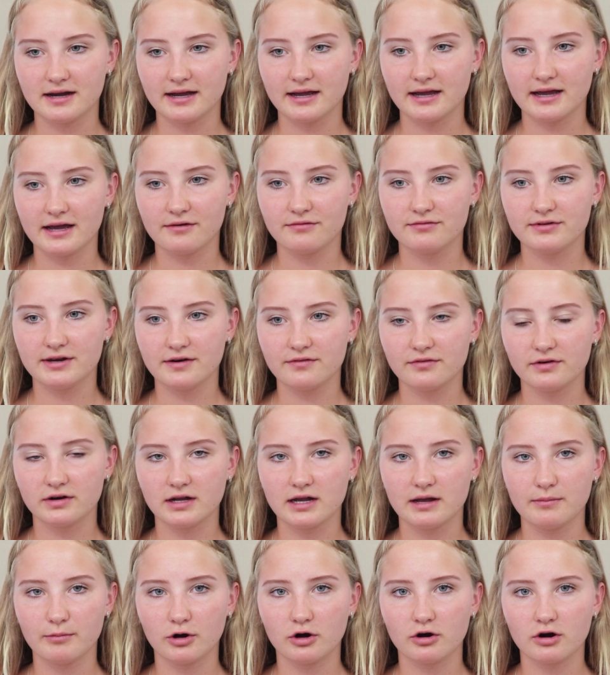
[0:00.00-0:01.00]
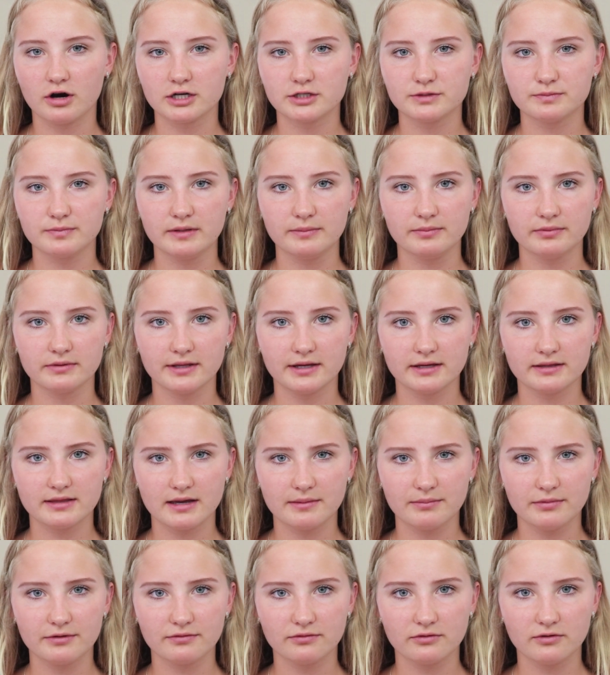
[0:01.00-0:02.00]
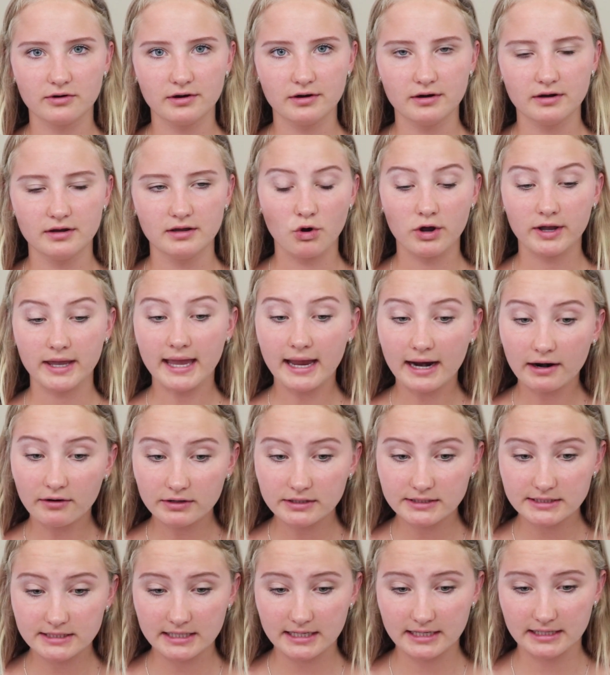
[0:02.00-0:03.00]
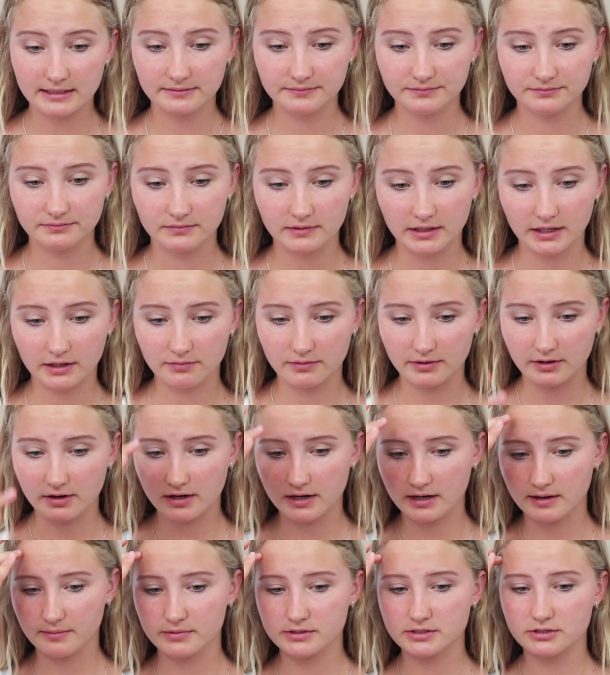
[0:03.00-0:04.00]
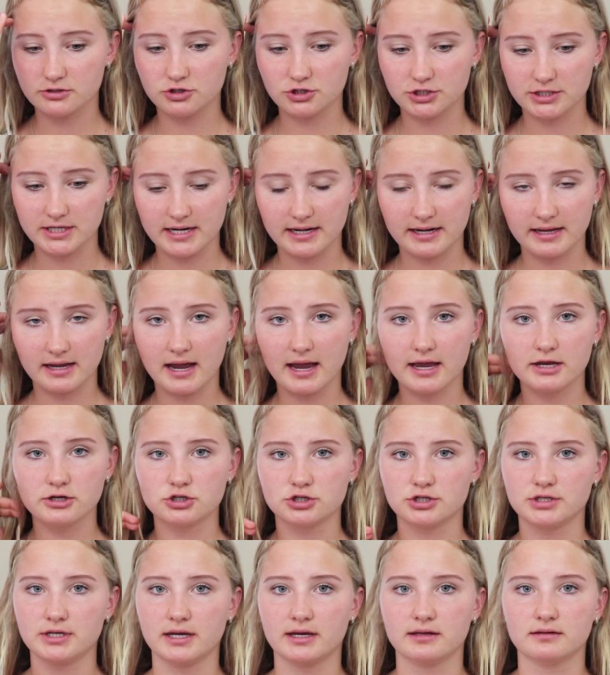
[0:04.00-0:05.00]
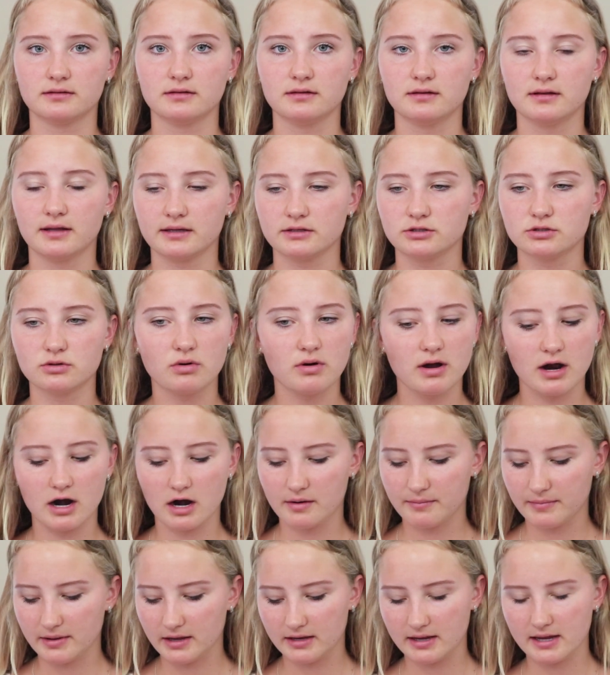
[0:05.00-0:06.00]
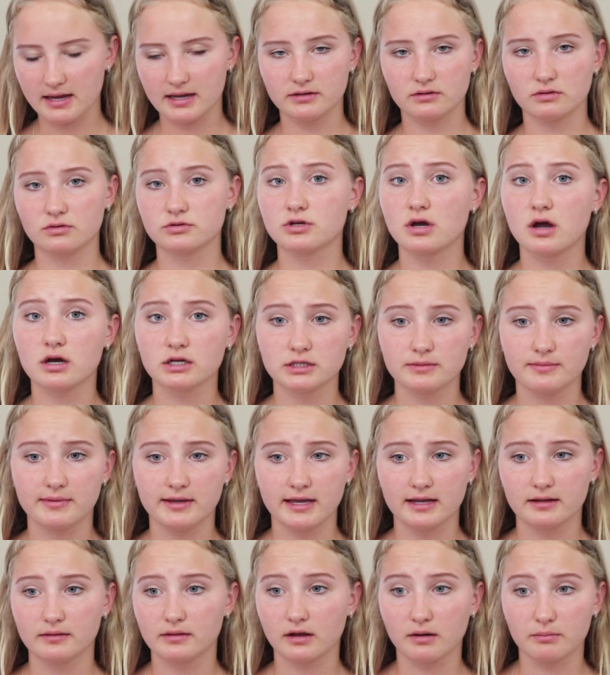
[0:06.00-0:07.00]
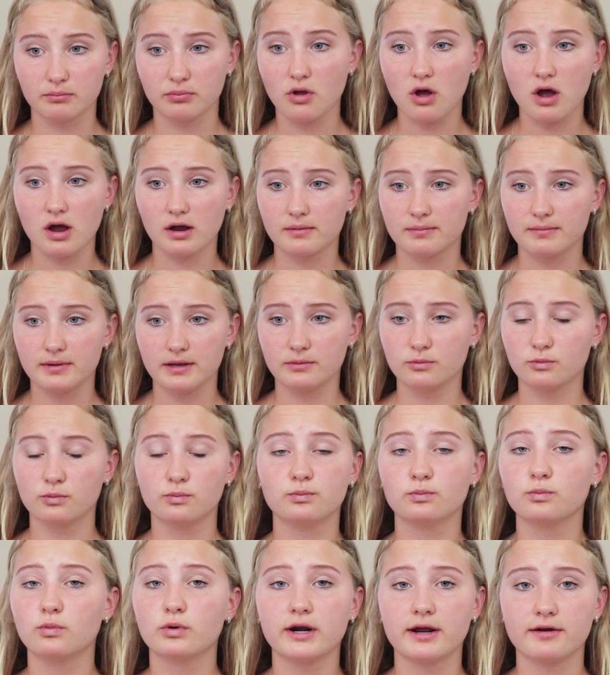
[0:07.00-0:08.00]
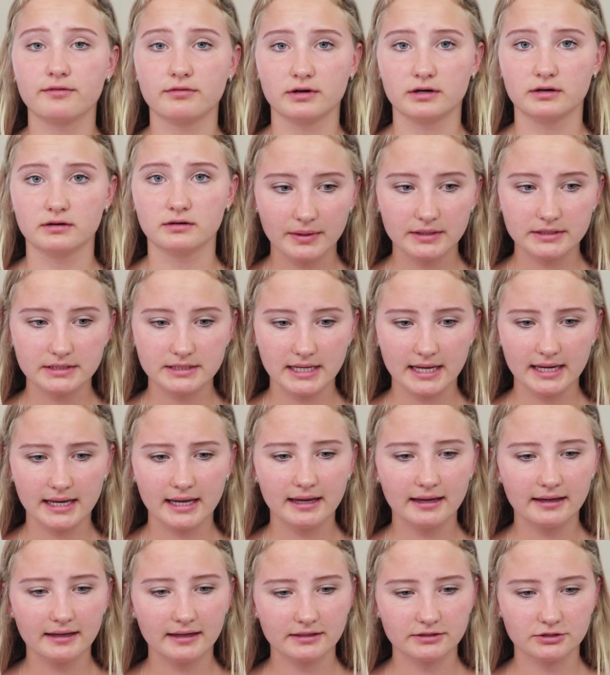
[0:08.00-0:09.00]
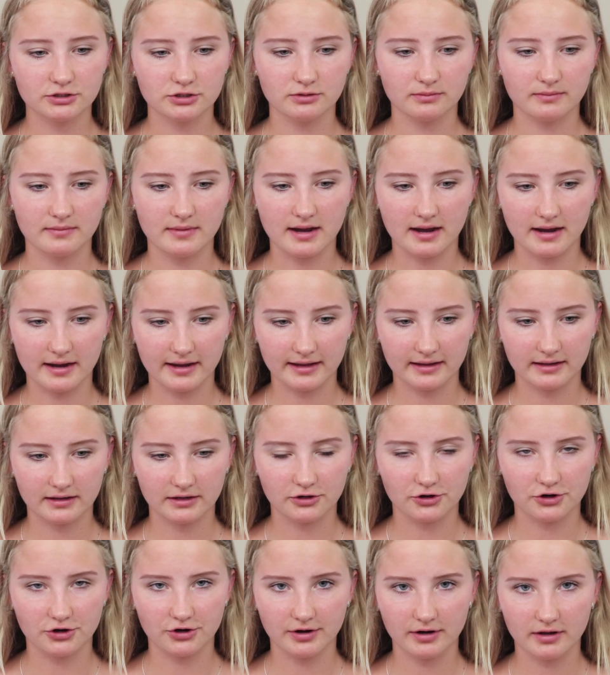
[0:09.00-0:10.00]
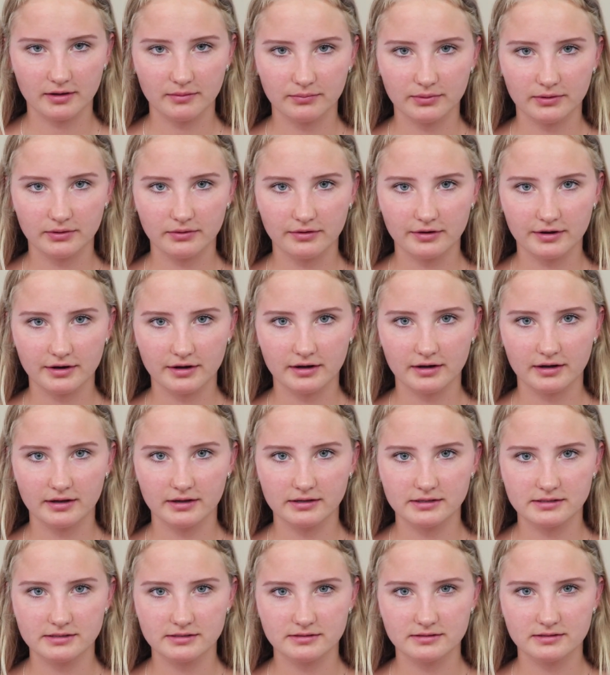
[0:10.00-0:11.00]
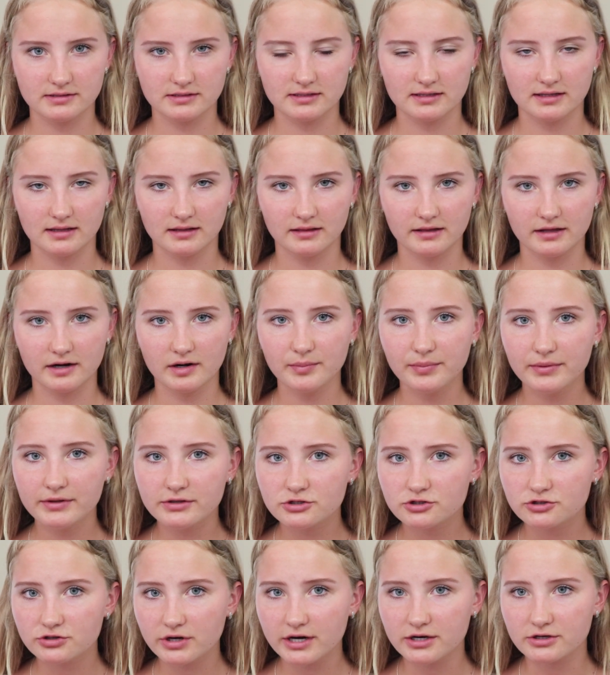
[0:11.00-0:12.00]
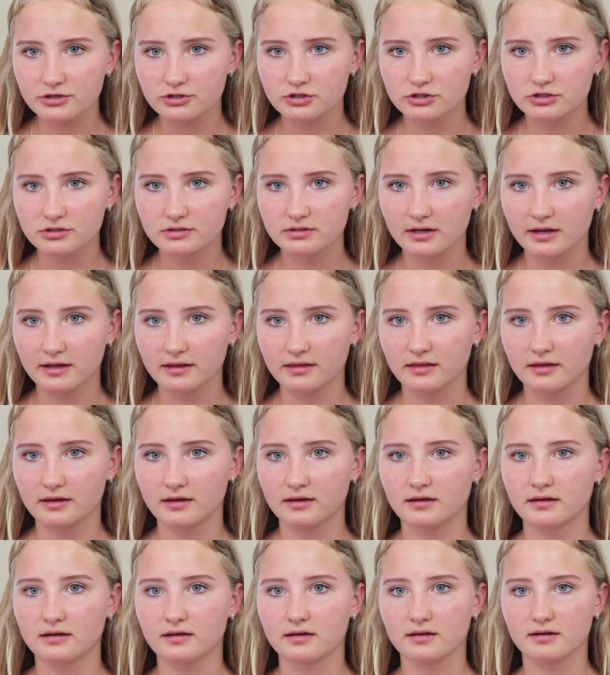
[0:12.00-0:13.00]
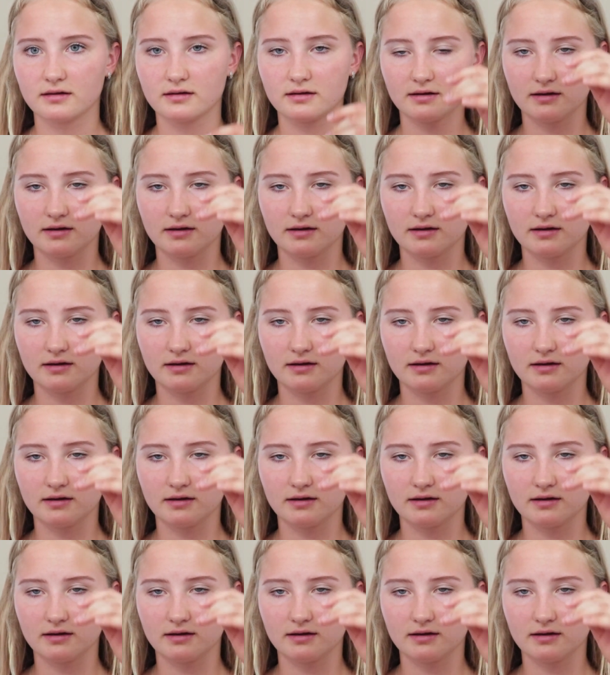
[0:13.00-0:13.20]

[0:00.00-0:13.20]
I have never come across people like that before. What Karen did, like regarding misunderstanding, I understand. Like, don't hire me again, don't talk to me again, like block me, whatever. But taking it to my current employer is a little bit strange, I think.